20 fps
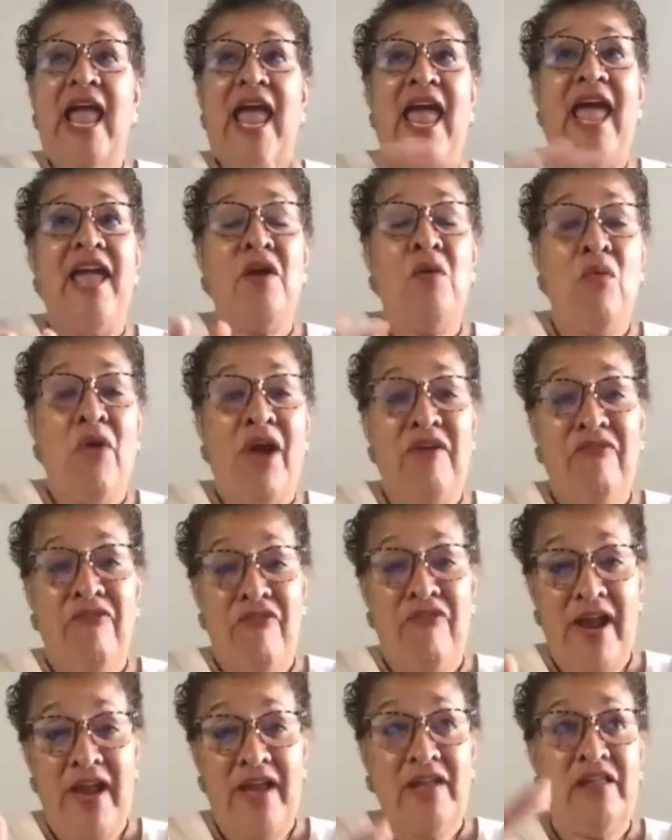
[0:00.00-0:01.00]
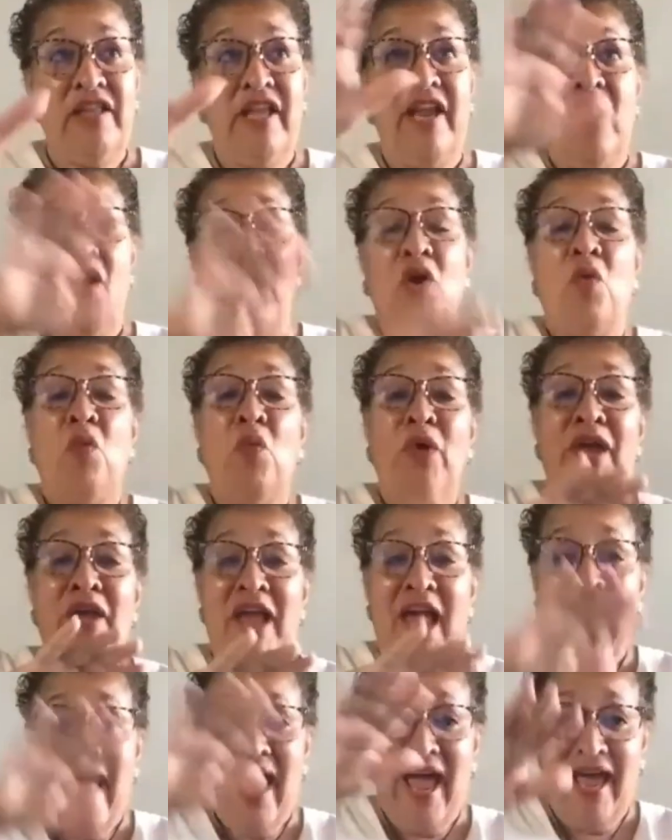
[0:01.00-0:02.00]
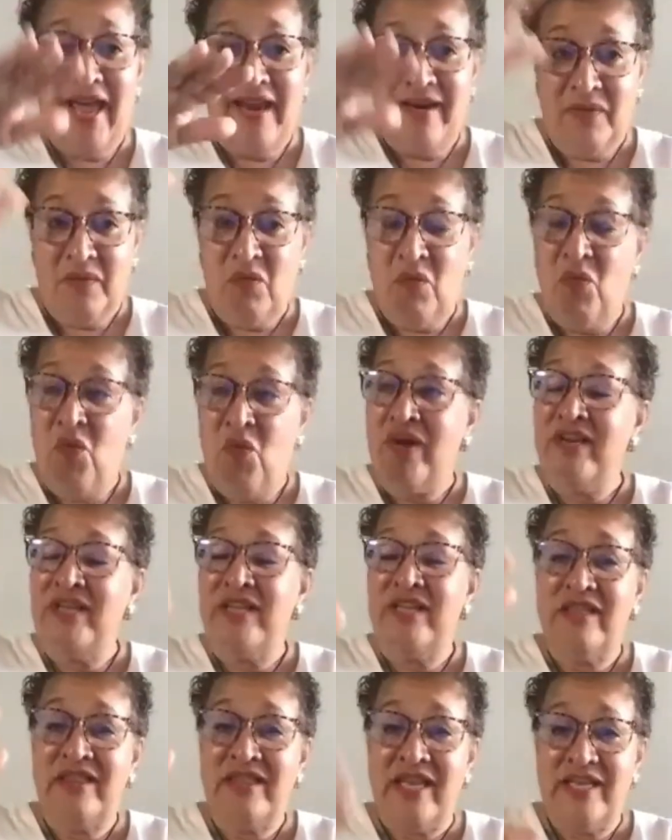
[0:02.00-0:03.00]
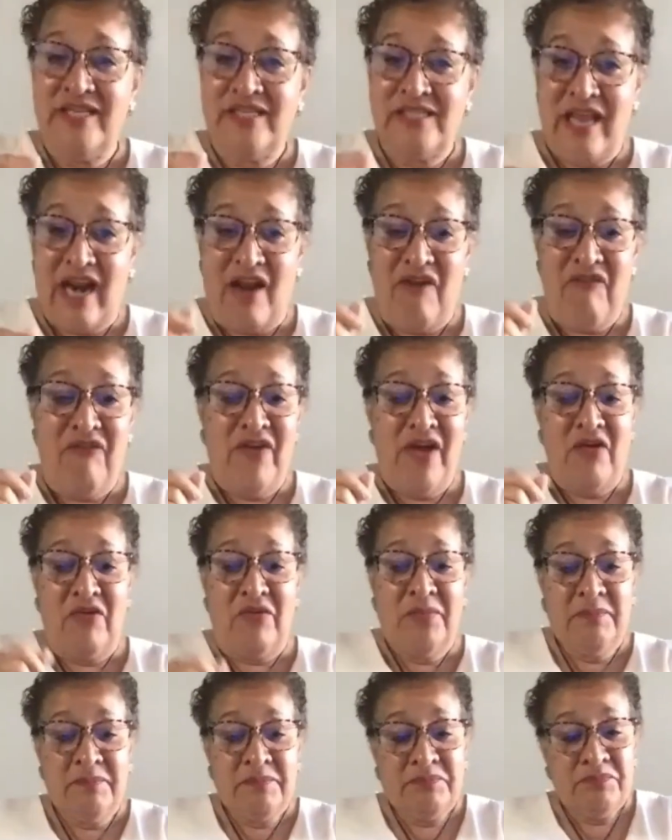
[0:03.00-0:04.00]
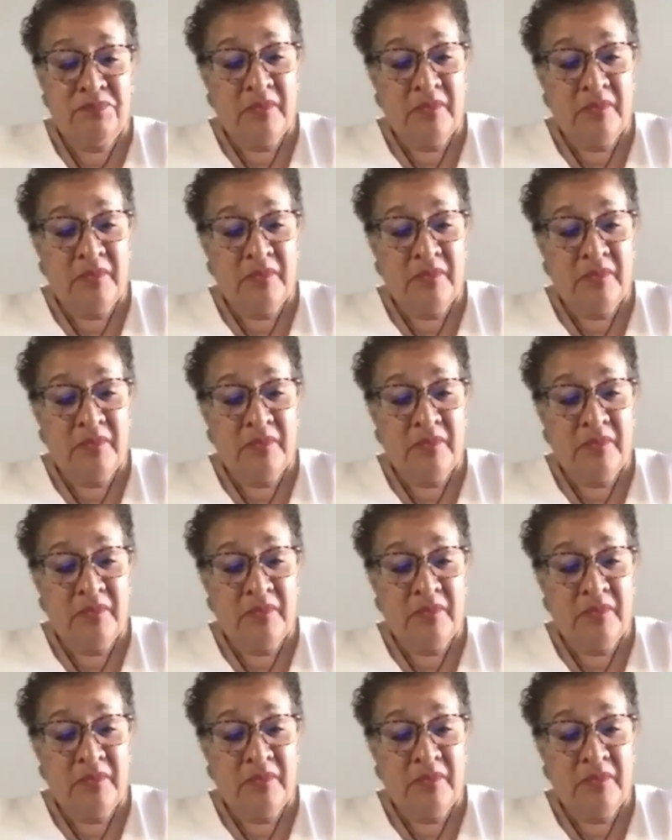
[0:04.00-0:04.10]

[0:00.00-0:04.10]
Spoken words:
And quite frankly, we had one of the things that I found